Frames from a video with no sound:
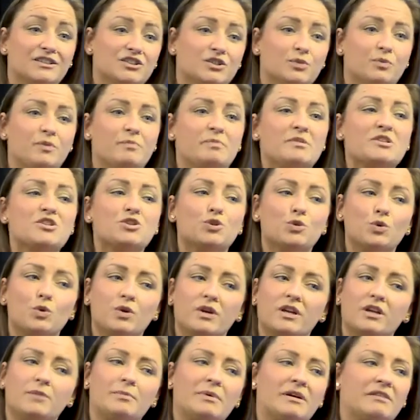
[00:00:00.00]
So we've been
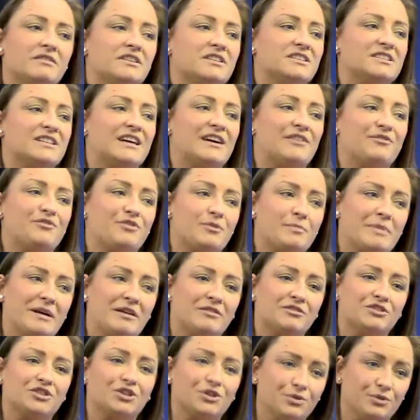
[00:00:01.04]
talking about this now for
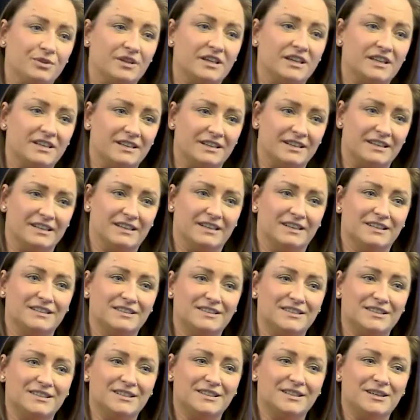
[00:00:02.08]
about 2
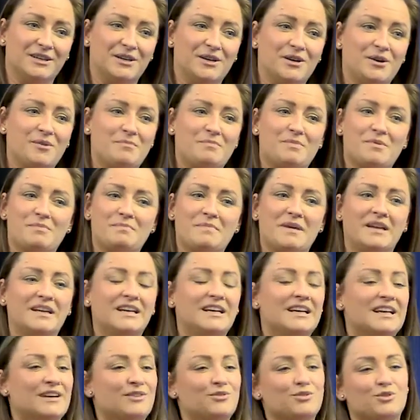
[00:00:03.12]
years, but
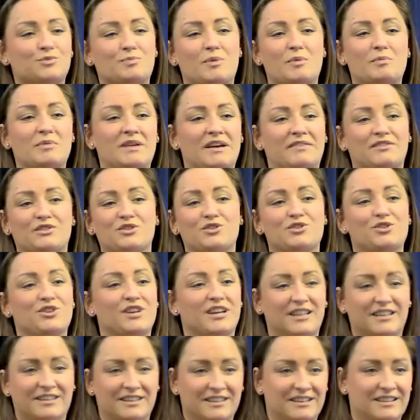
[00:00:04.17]
many landlords probably haven't done
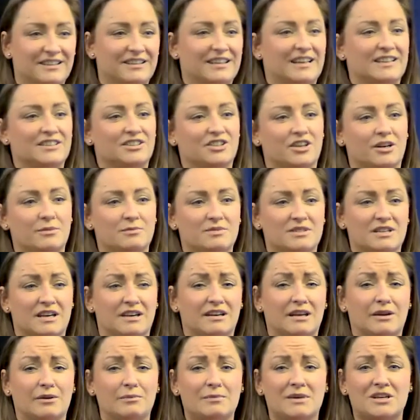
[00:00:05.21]
anything in that time
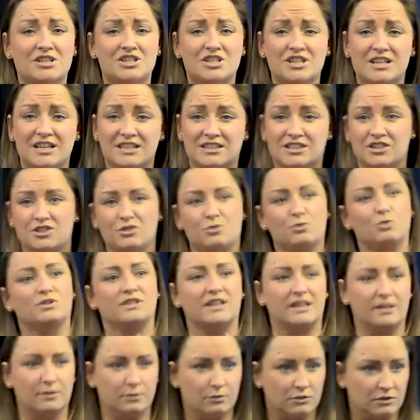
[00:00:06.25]
scale. Now imagine he has to do all
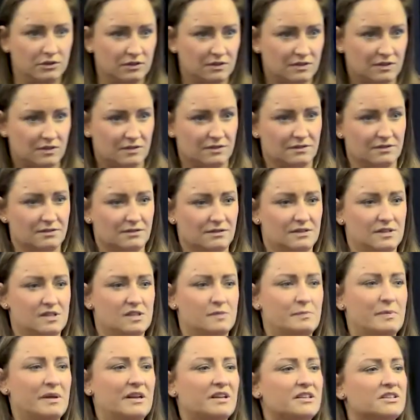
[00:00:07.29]
10 at once.
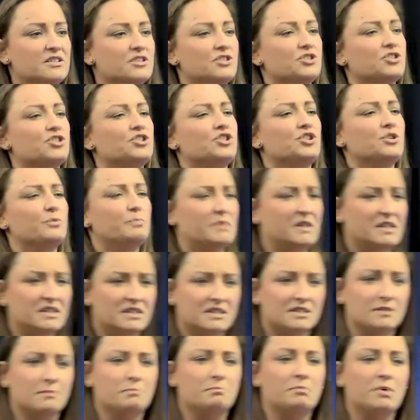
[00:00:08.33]
It's better to just do
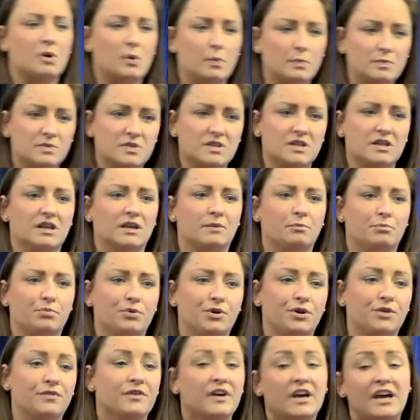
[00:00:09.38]
bits and bobs and
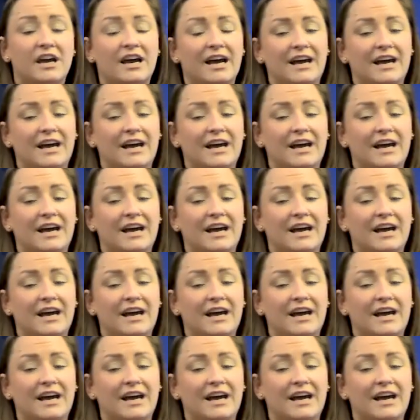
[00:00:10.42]
improve.